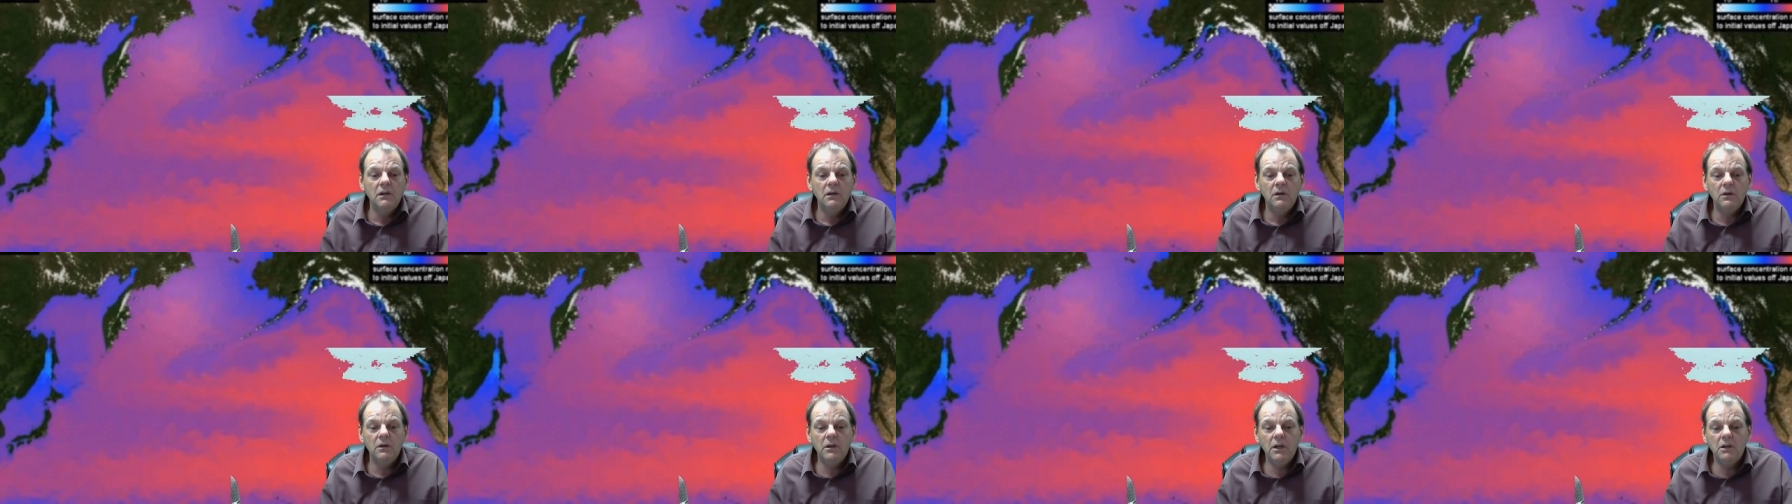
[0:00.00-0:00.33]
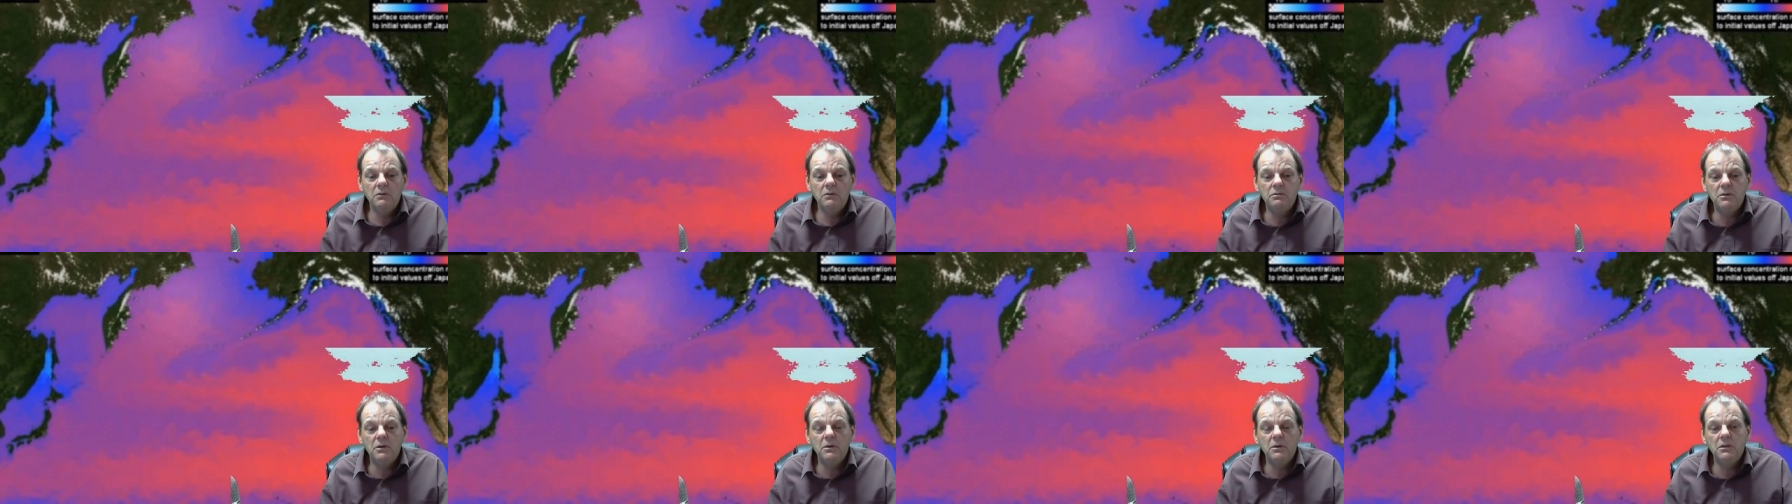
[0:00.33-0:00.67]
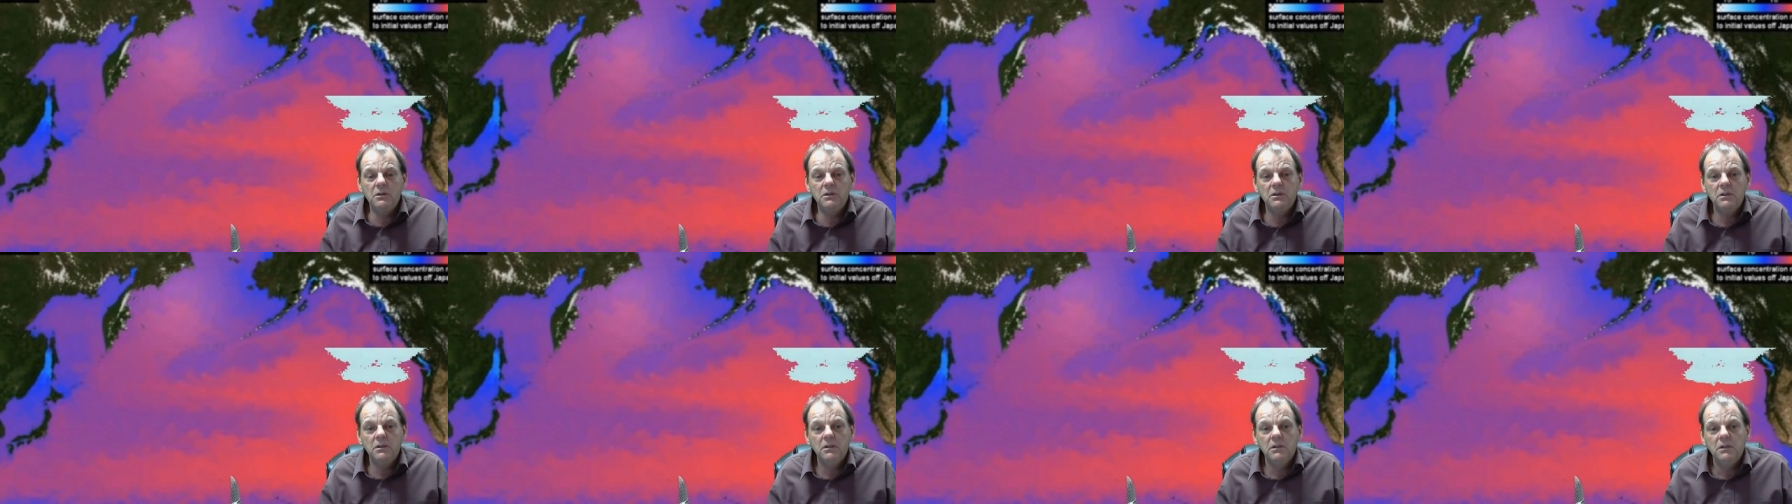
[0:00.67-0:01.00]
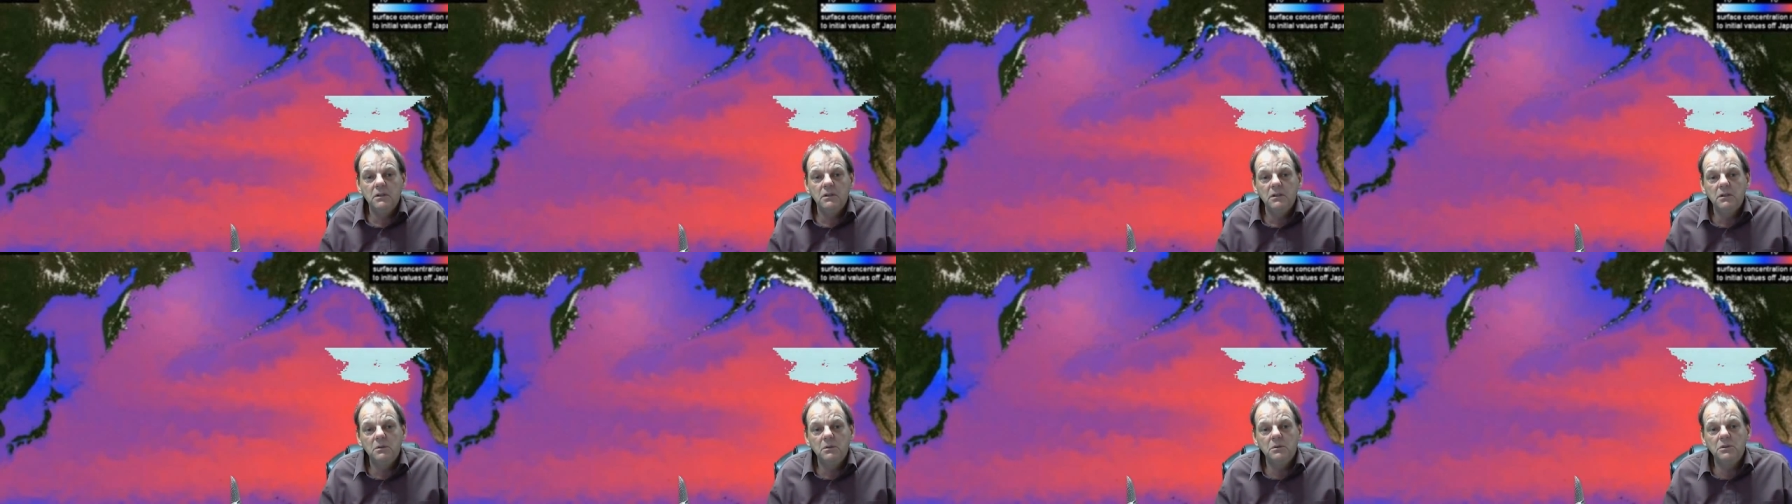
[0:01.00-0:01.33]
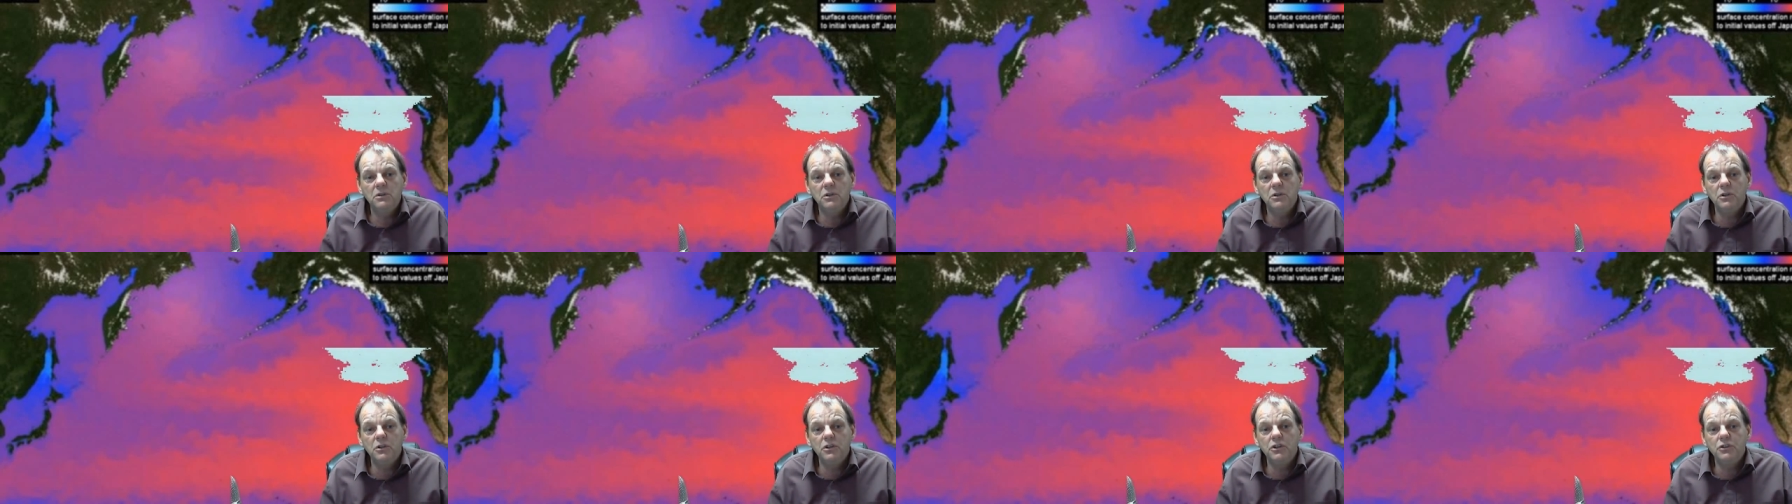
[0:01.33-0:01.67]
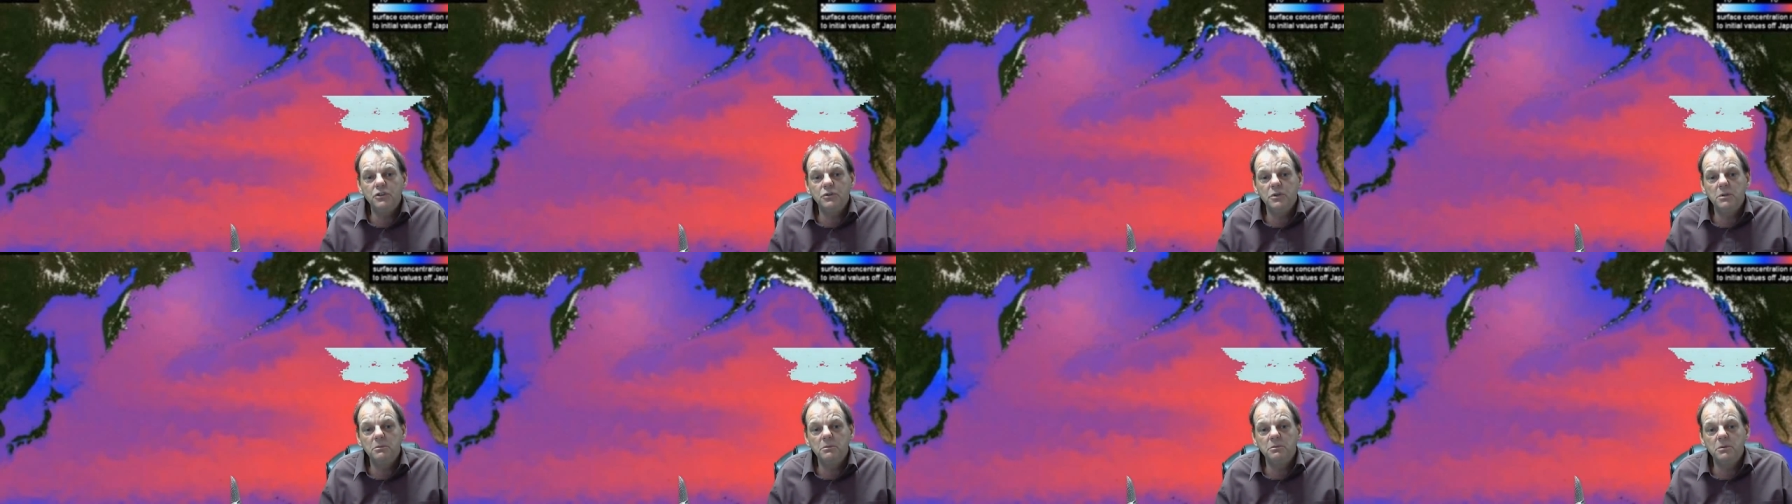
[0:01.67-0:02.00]
Okay, folks. It was an early
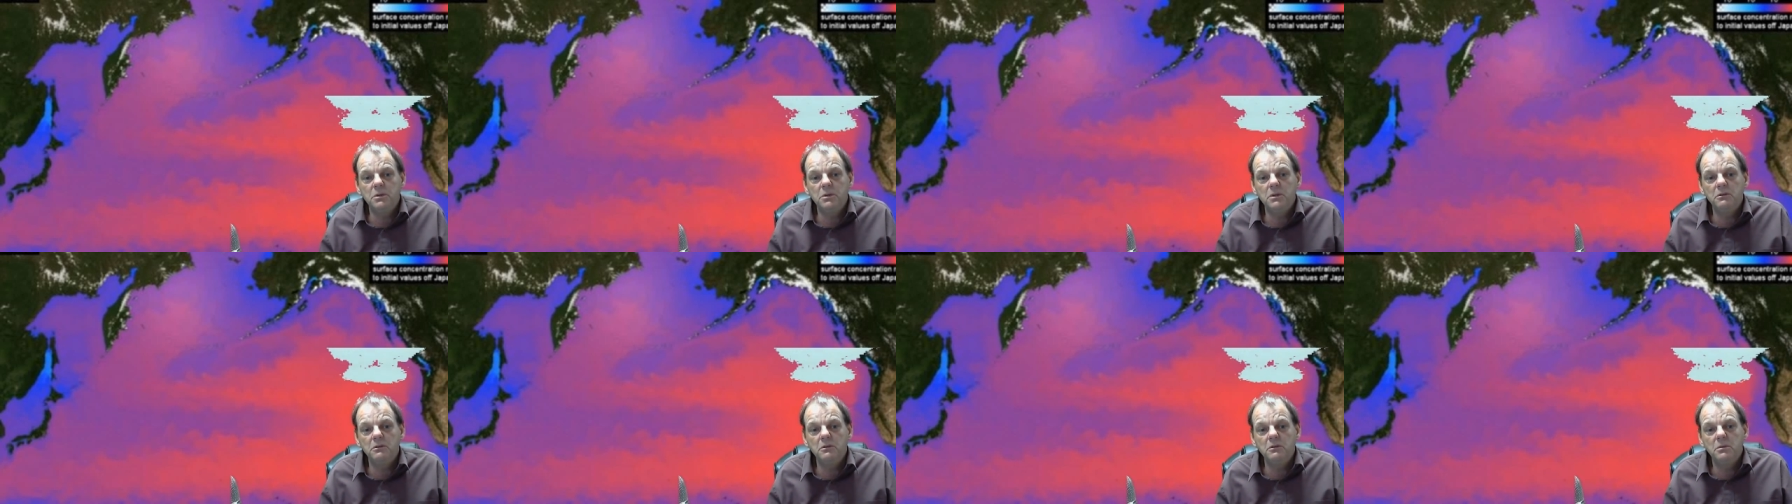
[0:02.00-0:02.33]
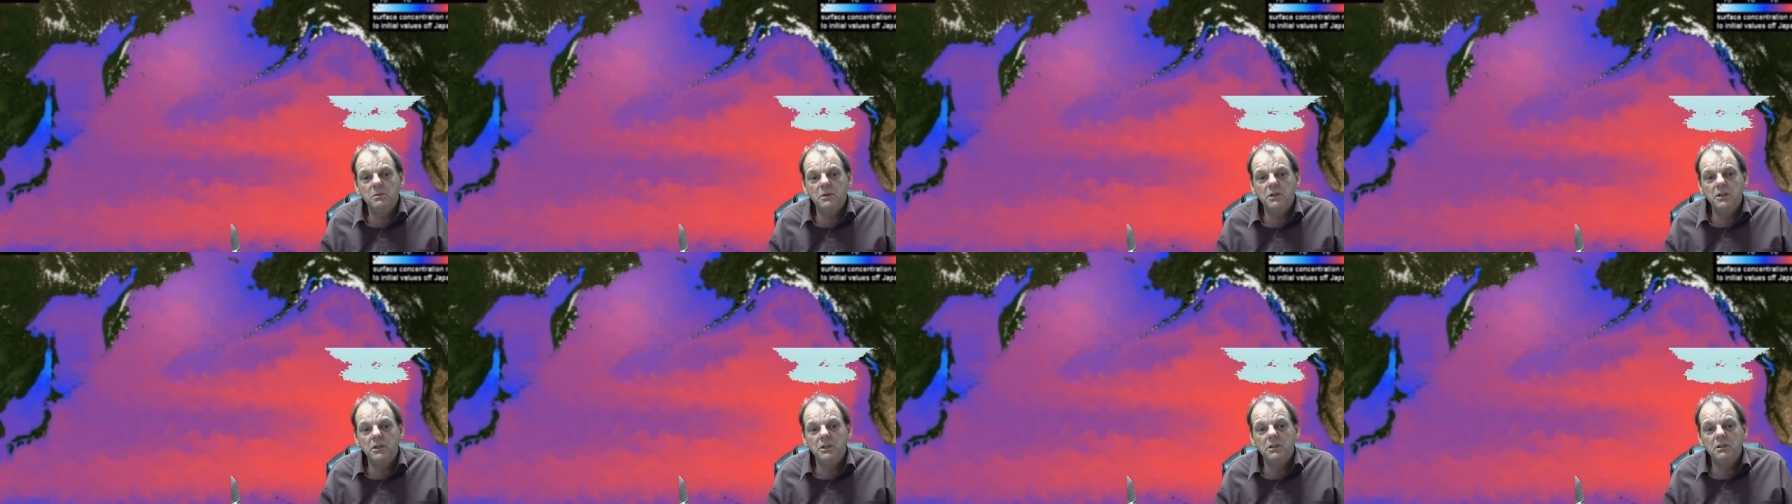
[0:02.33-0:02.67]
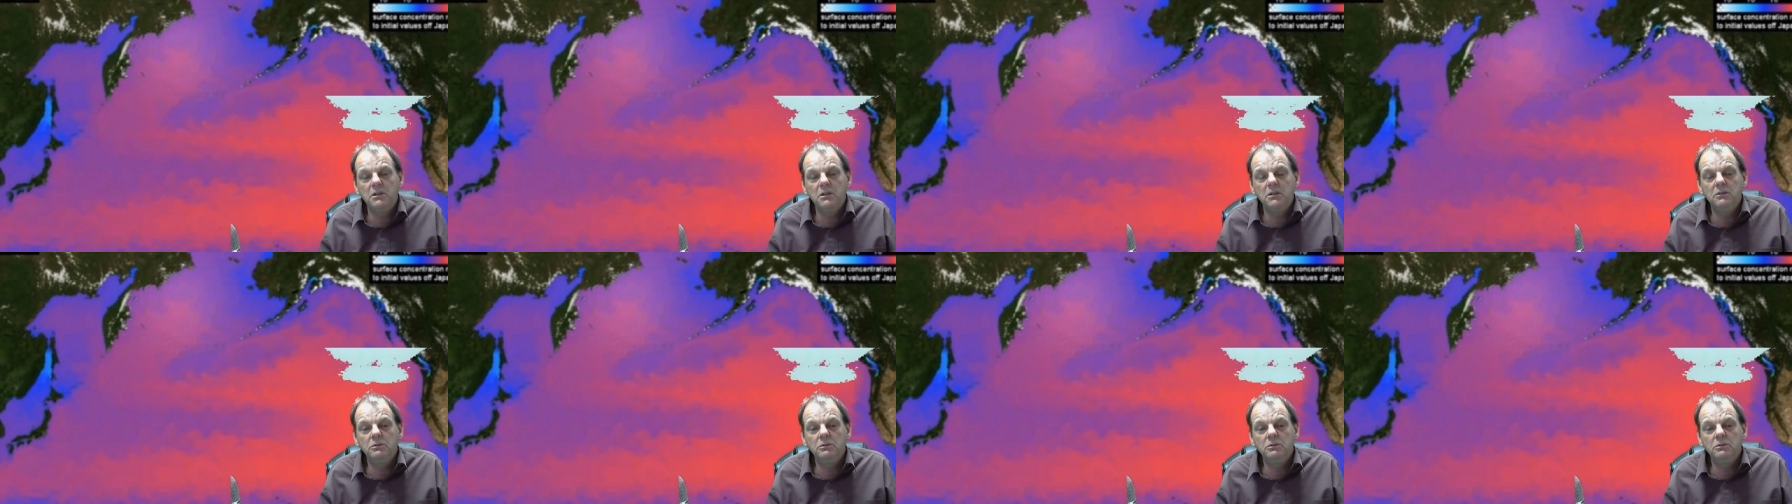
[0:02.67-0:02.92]
stream for everybody.